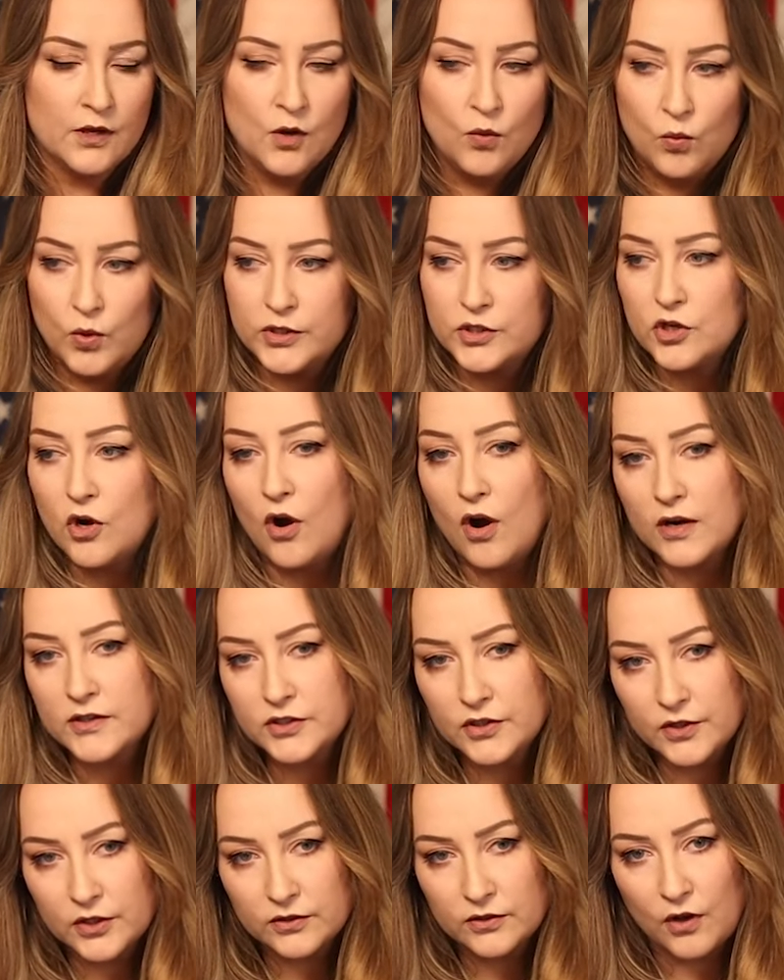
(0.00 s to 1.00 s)
would talk to
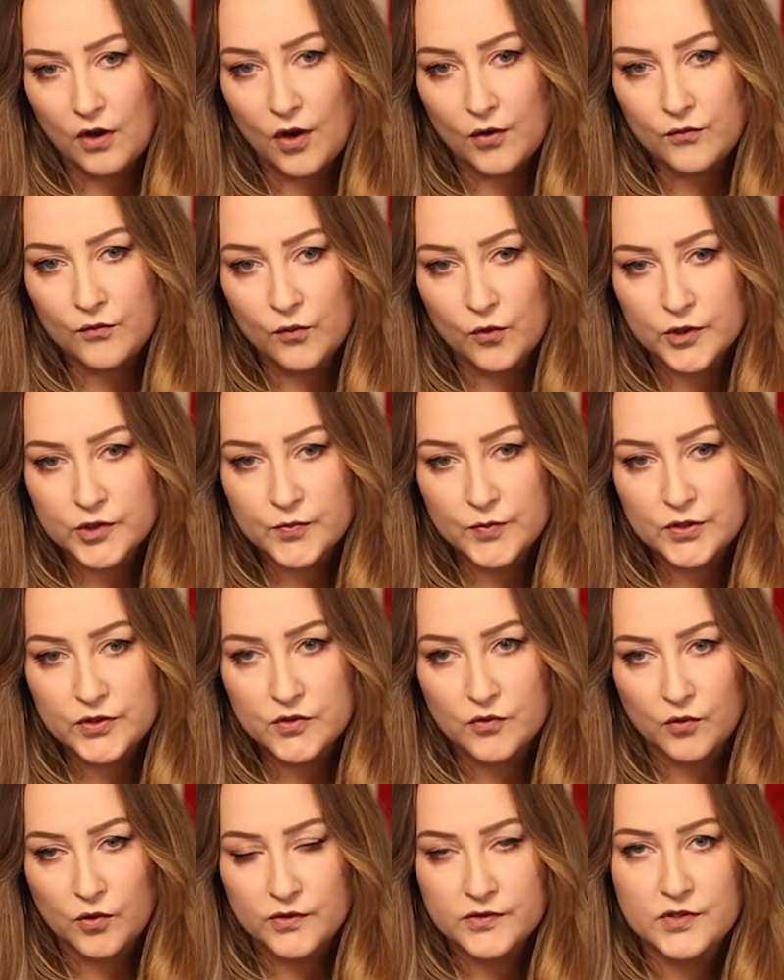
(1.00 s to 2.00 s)
their law enforcement
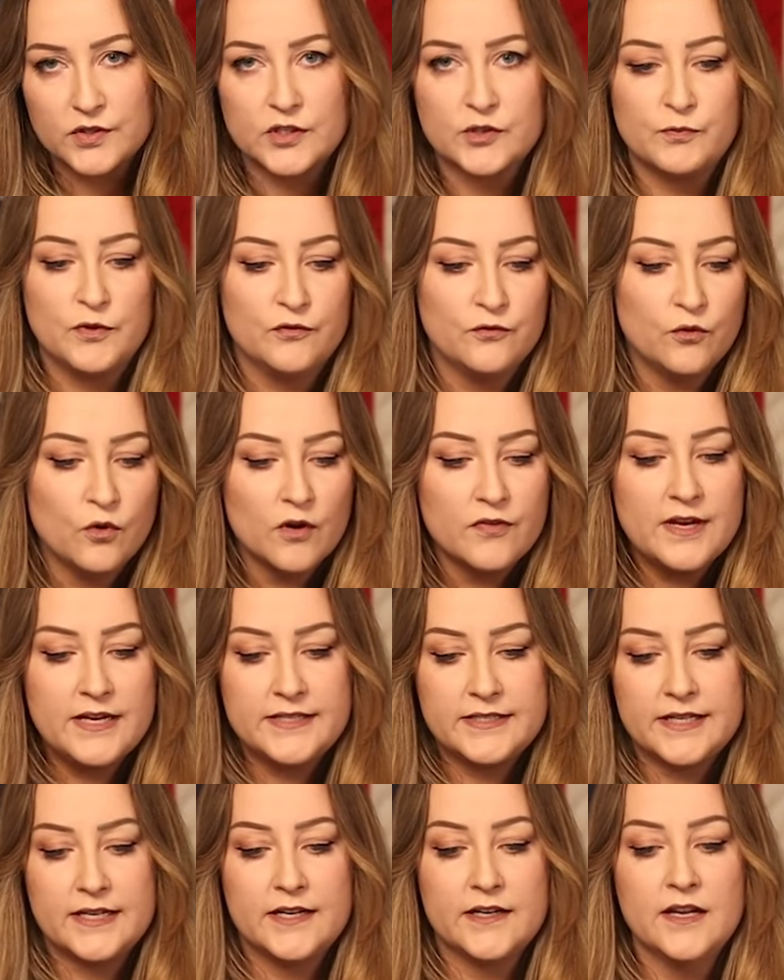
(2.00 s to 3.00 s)
sources before they
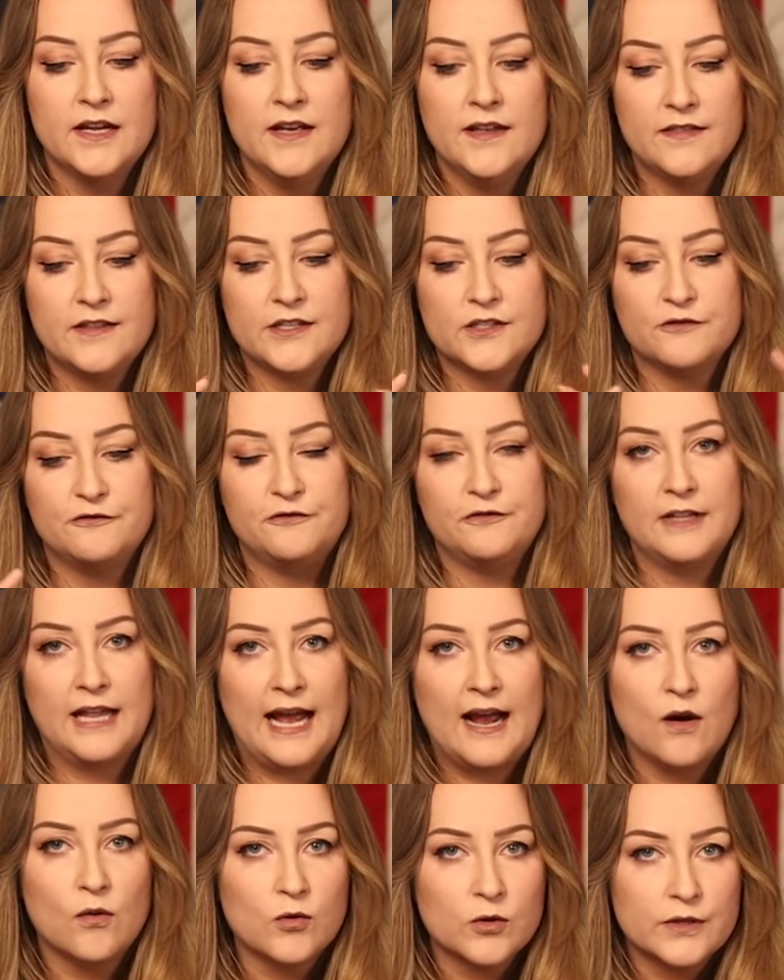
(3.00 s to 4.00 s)
did this
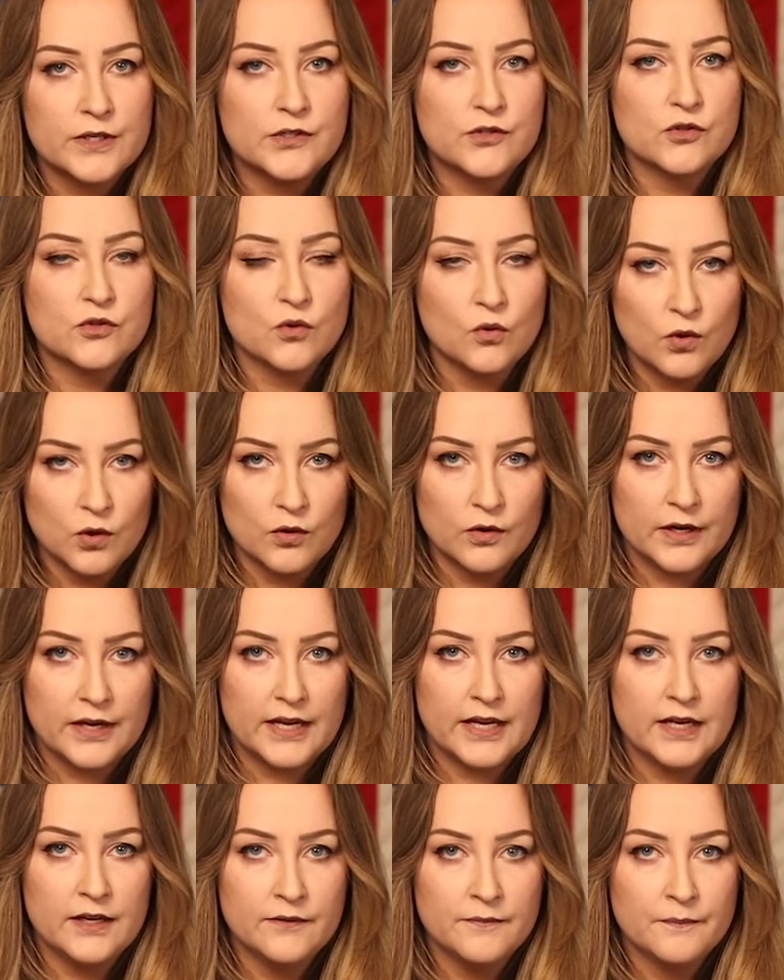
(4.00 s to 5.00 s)
flowery
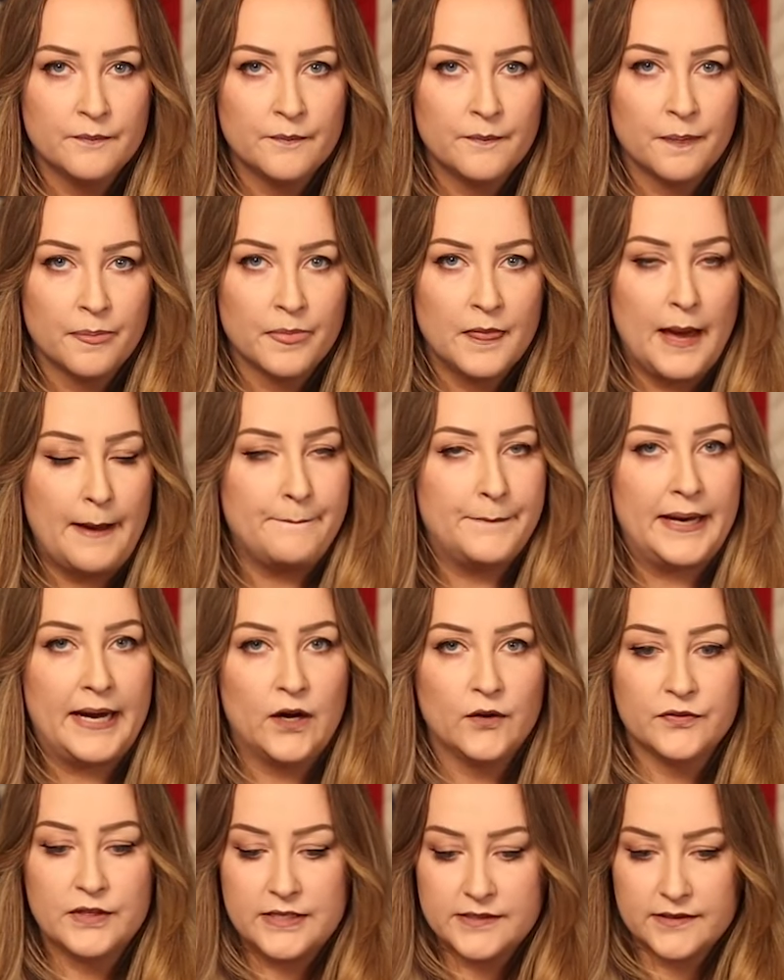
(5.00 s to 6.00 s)
story
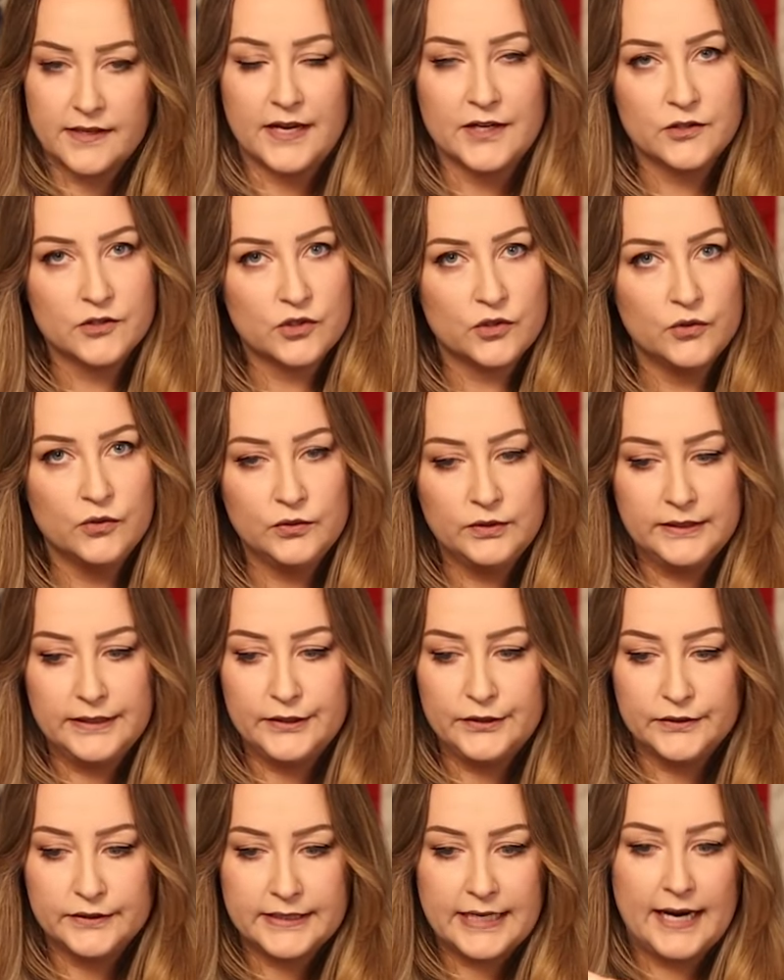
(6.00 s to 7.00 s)
about these, like, two
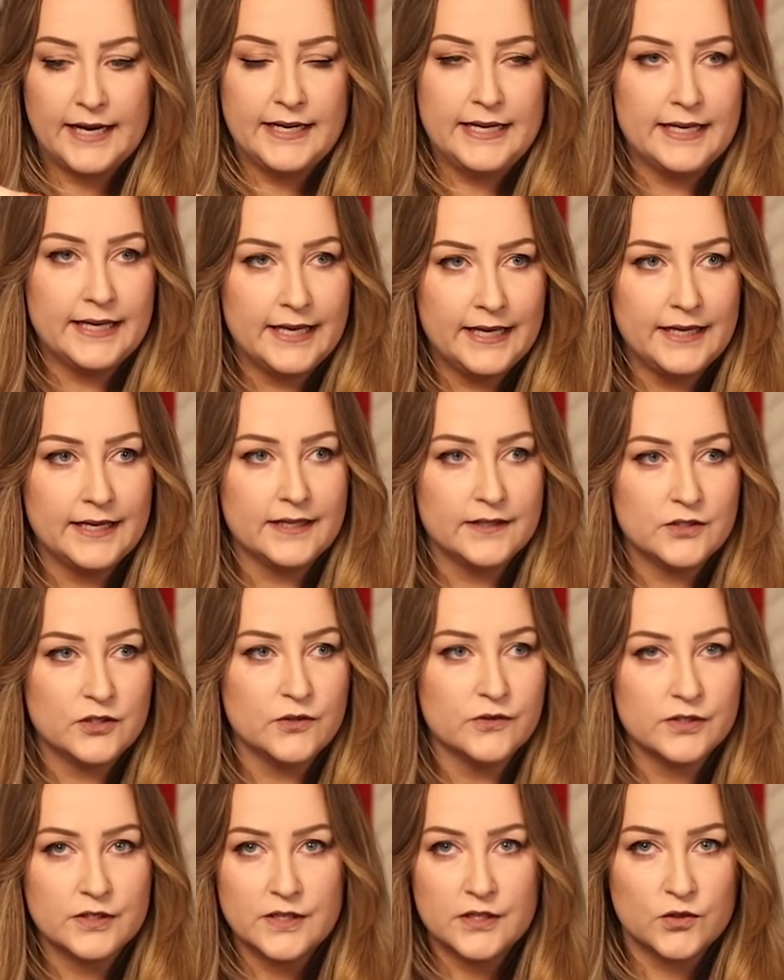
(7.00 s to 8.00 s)
little tiny kids
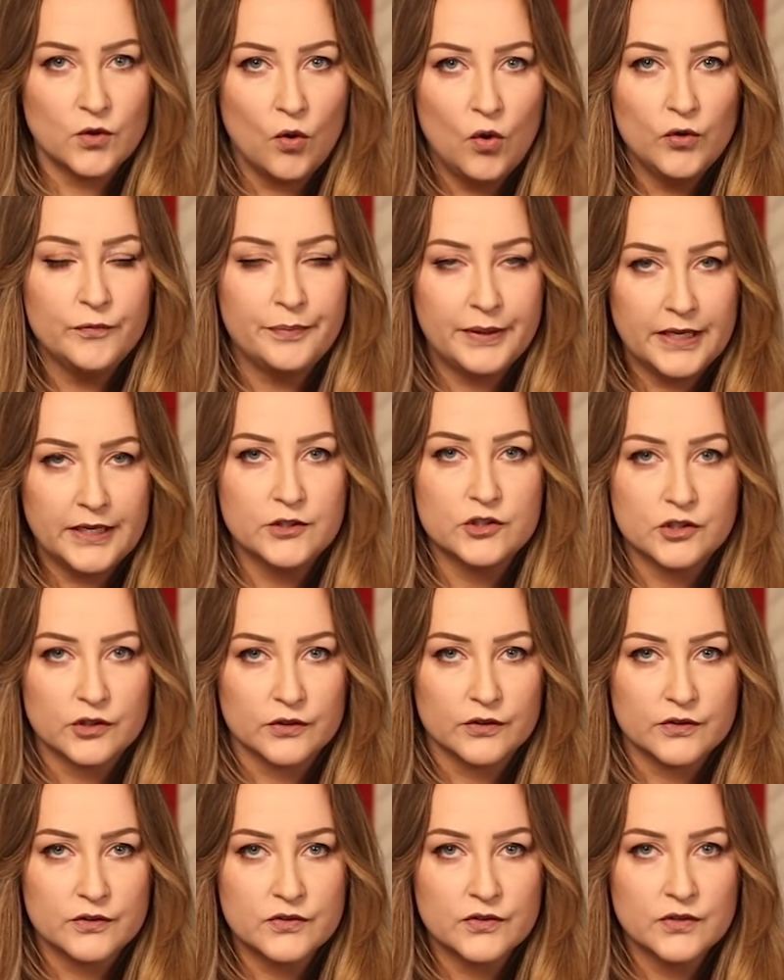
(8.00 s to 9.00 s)
using these old
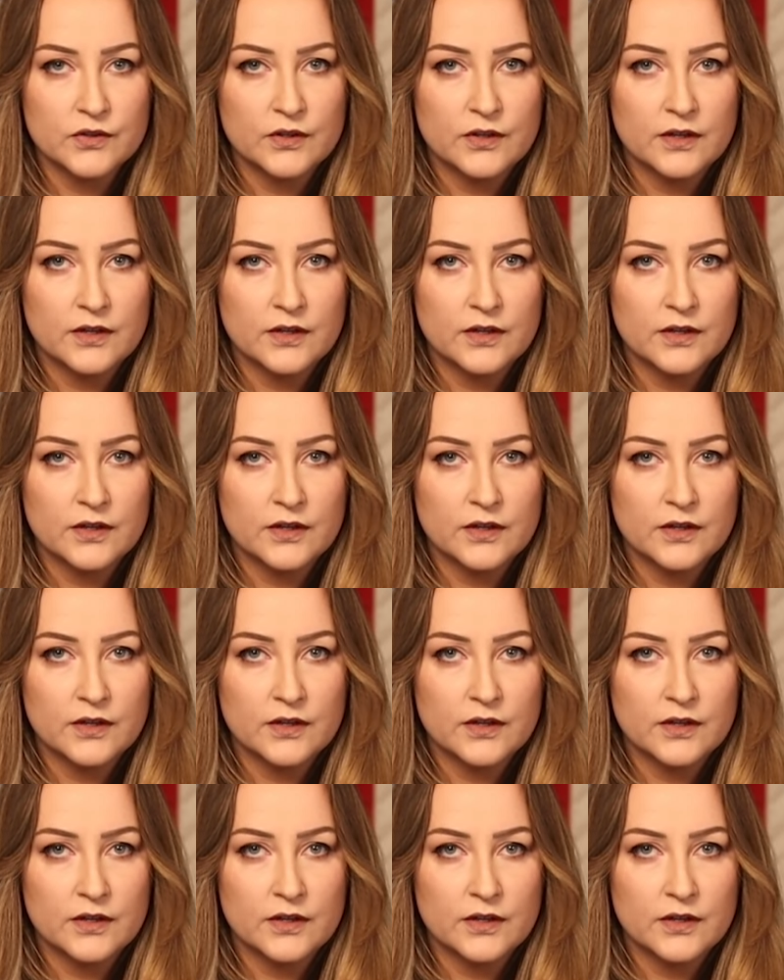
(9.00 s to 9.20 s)
pictures